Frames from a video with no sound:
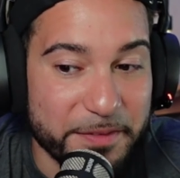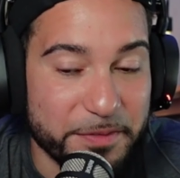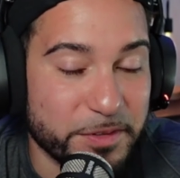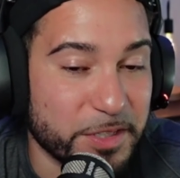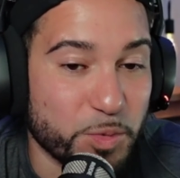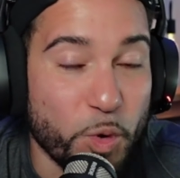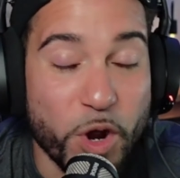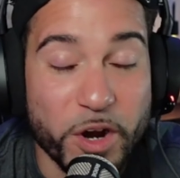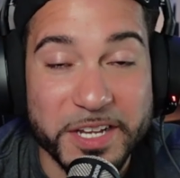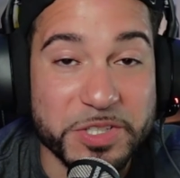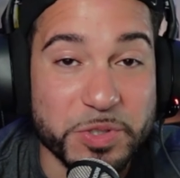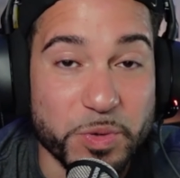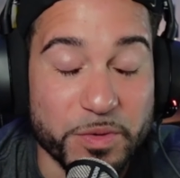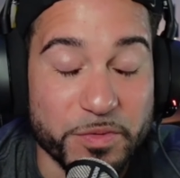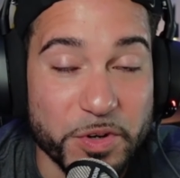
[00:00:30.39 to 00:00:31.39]
if you just walk
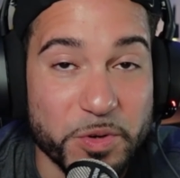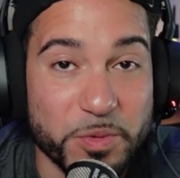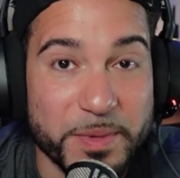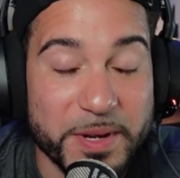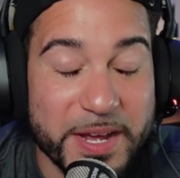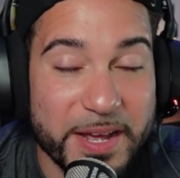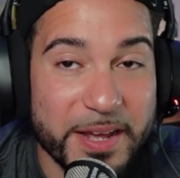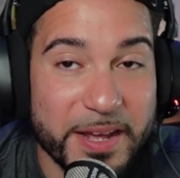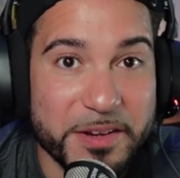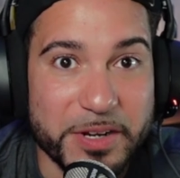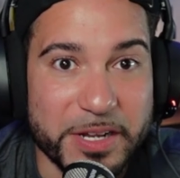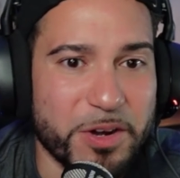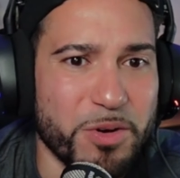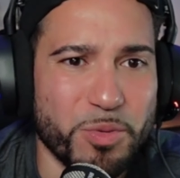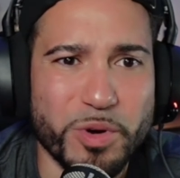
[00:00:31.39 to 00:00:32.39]
into a room, you're
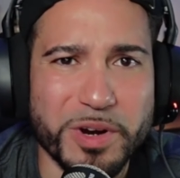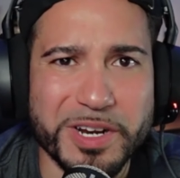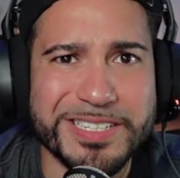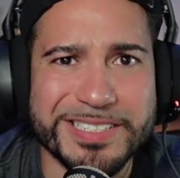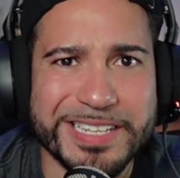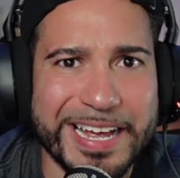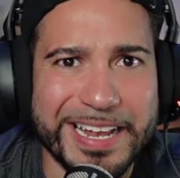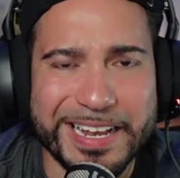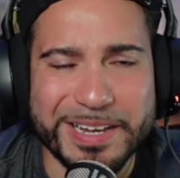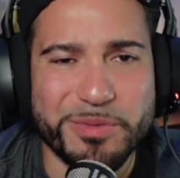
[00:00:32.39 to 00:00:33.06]
like, oh, what is that?